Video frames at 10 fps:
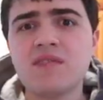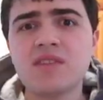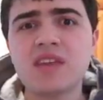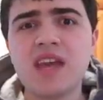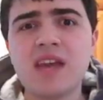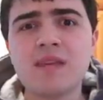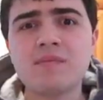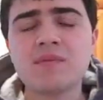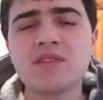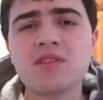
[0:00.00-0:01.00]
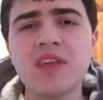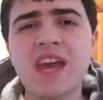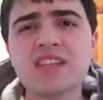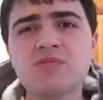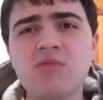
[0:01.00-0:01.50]
the game, the
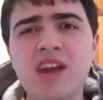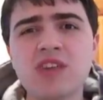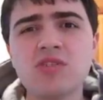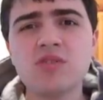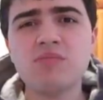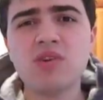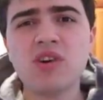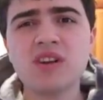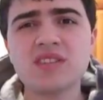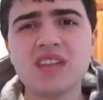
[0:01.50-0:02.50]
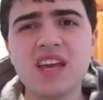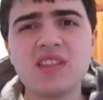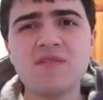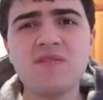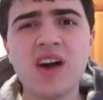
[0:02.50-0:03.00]
last regular boss
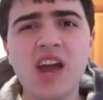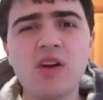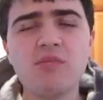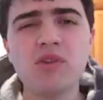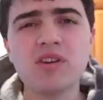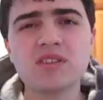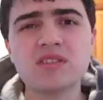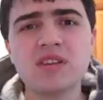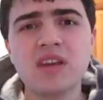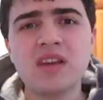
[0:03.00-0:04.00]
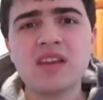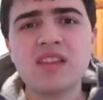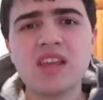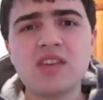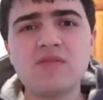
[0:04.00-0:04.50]
and the final boss
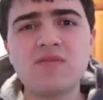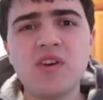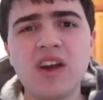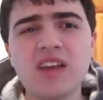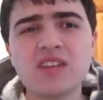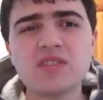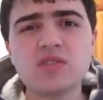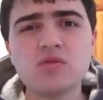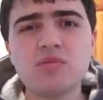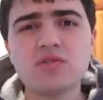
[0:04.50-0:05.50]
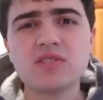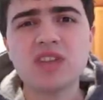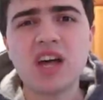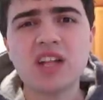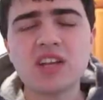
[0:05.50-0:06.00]
that you fight as Super
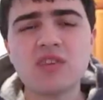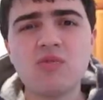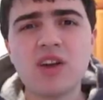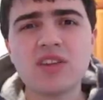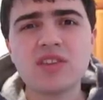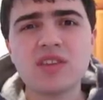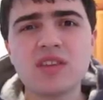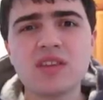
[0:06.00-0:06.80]
Sonic with.